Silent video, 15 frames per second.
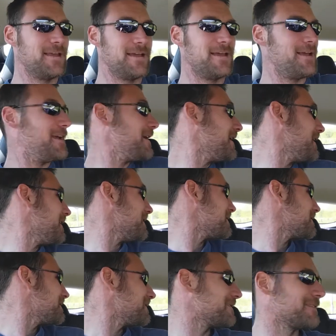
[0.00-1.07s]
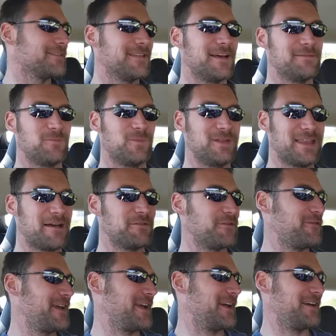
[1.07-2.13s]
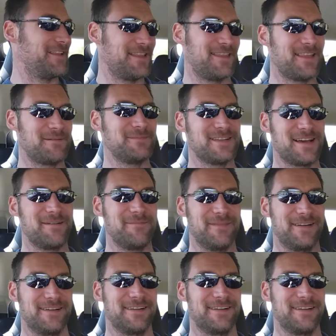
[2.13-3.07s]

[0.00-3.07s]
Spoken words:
Yay! No, without the finger. Thumbs up.